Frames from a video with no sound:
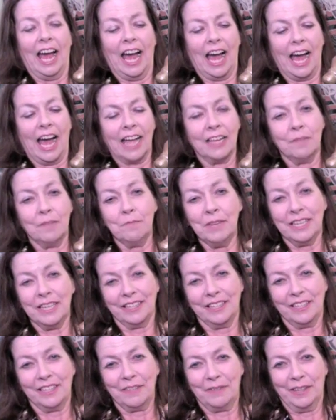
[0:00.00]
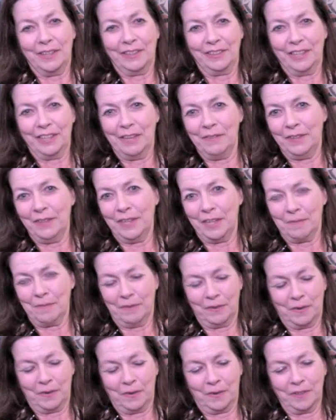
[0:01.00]
I immediately fell in love with him,
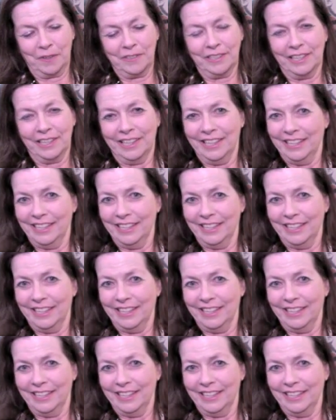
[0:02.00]
of course.